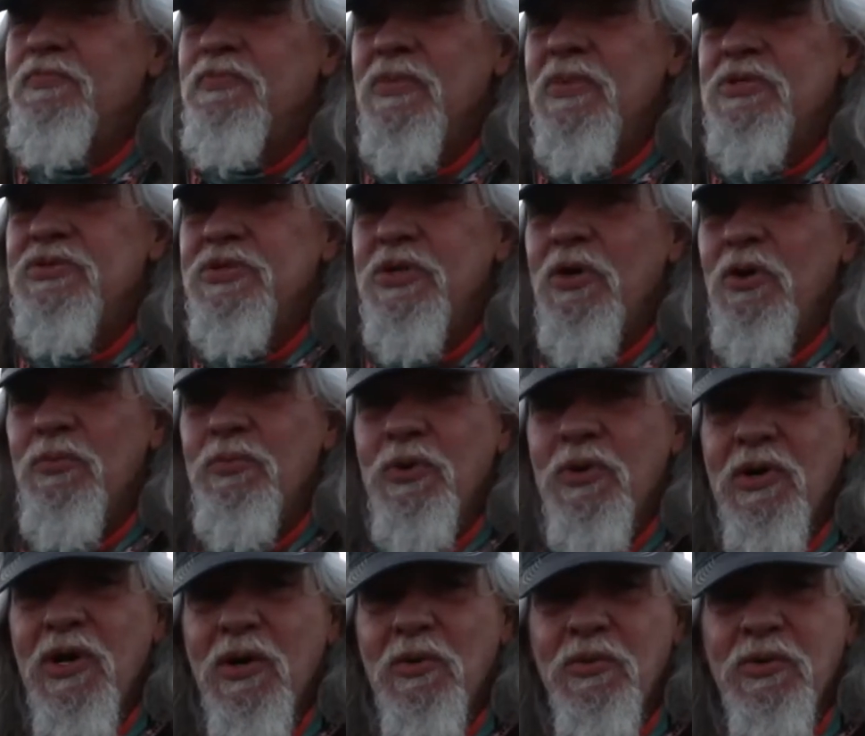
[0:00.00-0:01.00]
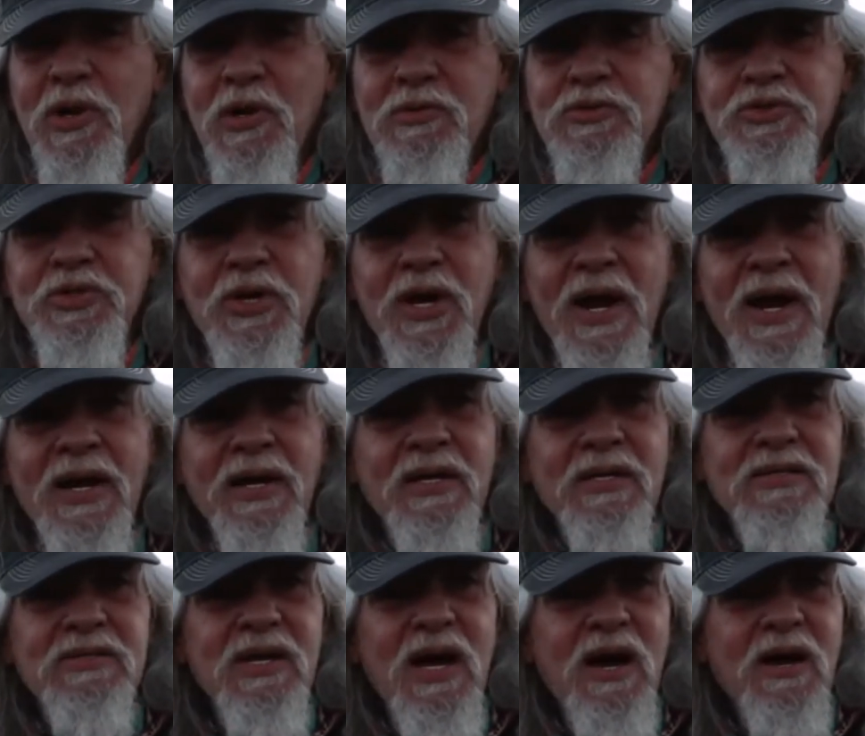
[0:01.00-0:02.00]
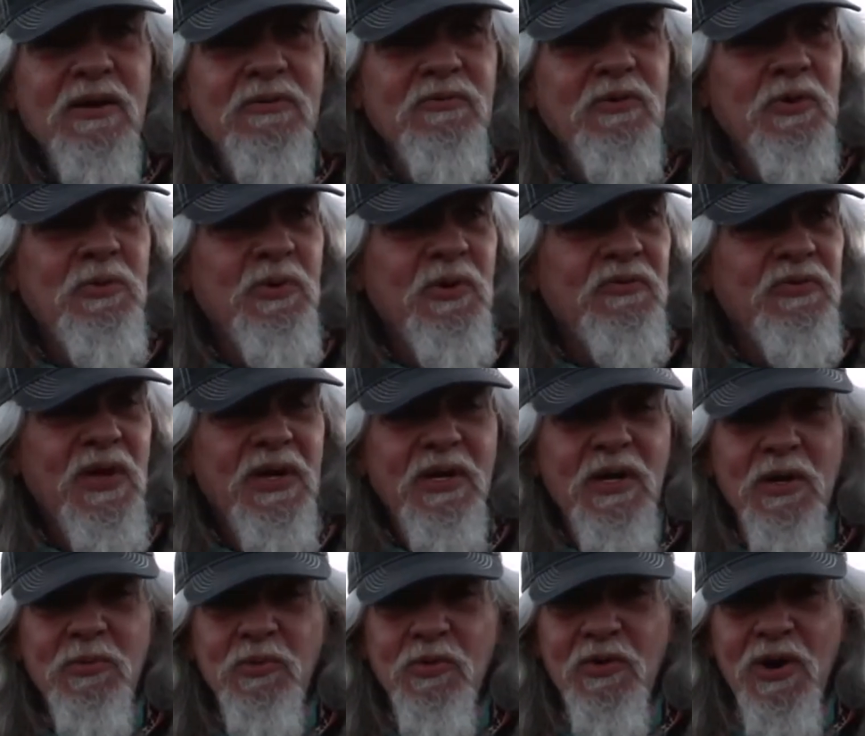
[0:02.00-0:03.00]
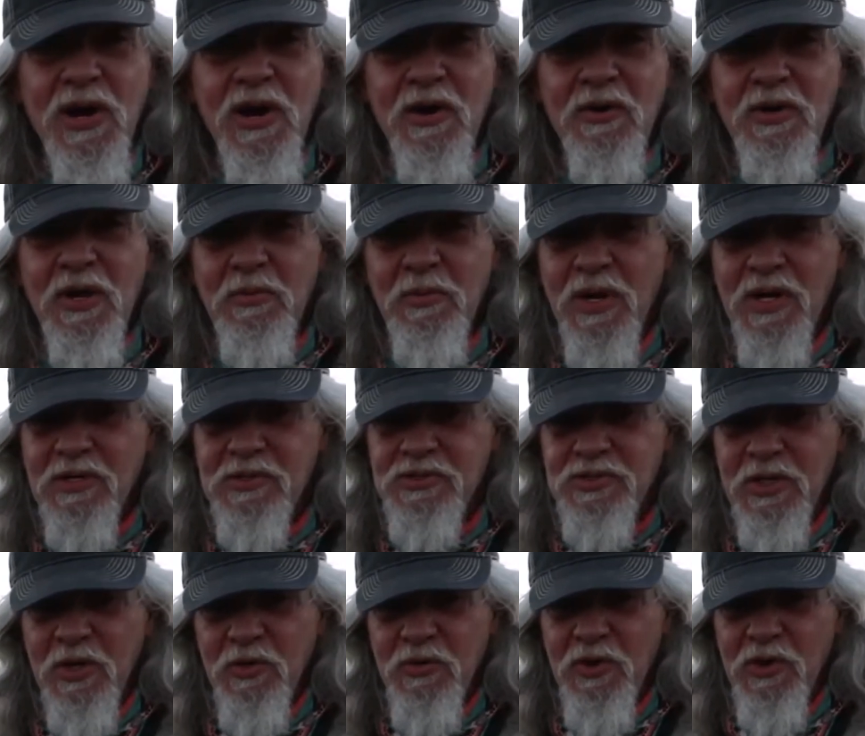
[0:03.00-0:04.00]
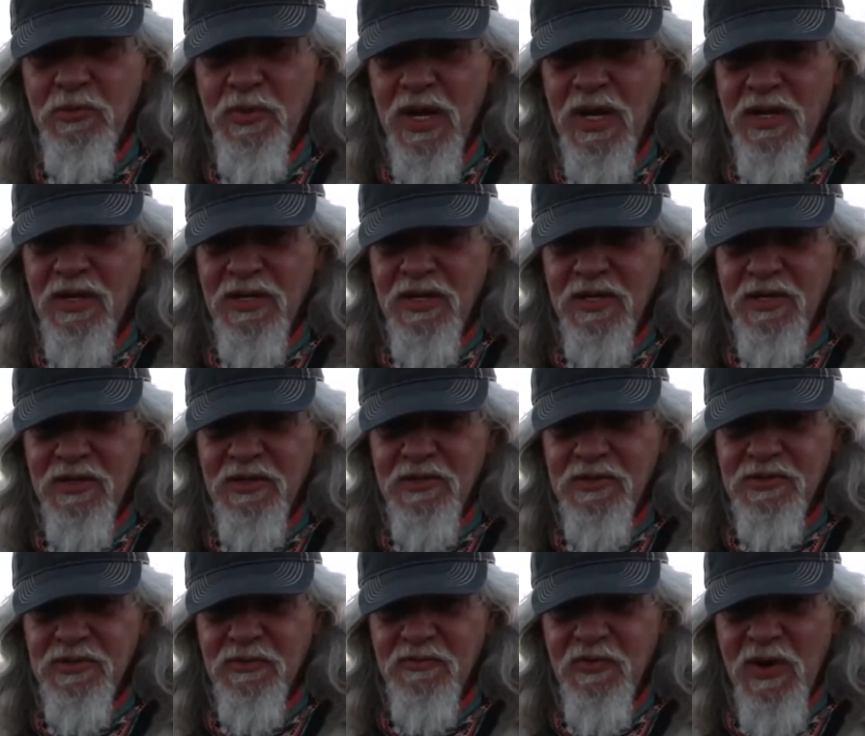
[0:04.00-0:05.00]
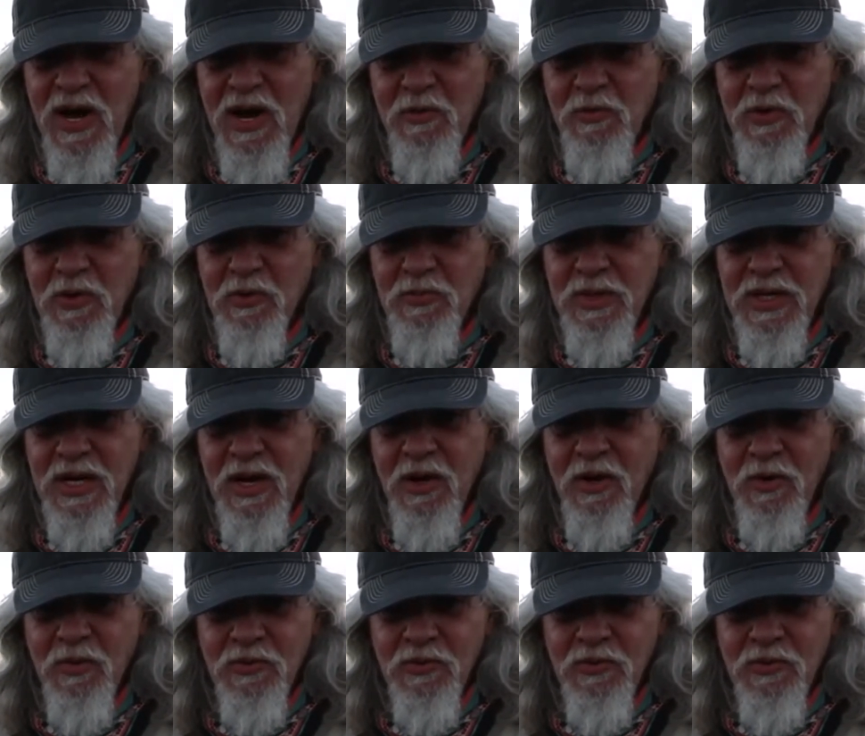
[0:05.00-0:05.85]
She don't put up with no shenanigans out of them. If they come around, they better show their belly or the fight will be on.